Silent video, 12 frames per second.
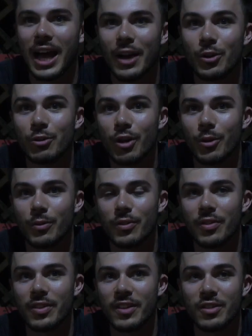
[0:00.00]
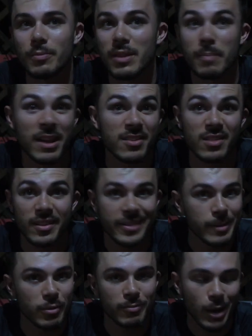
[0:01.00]
And who knows, this could be the best night's
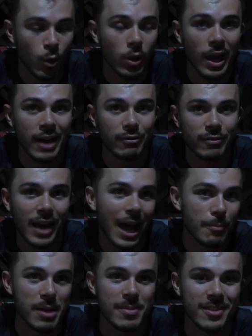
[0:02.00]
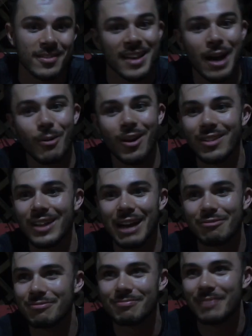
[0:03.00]
sleep of my whole life, and maybe this is how I'll
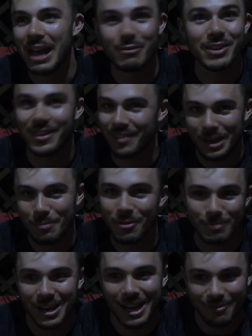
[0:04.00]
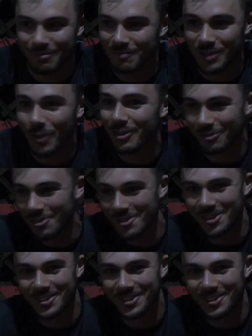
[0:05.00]
have every night's sleep of my life going forward.